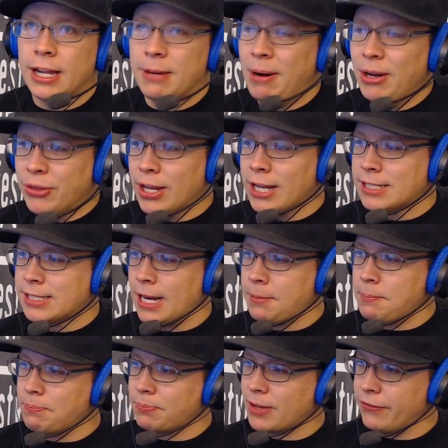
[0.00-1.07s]
Like, my thing is
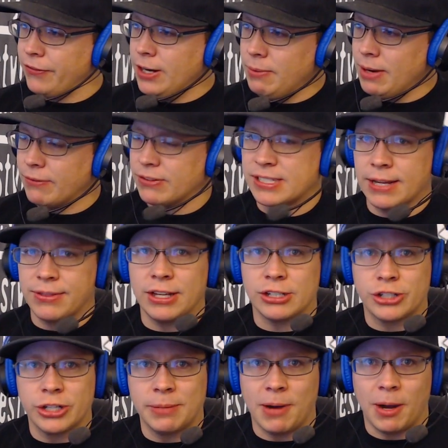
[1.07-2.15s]
like, if anyone ever said
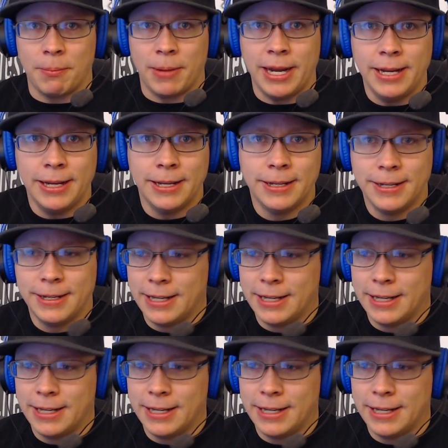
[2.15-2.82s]
that shit about me,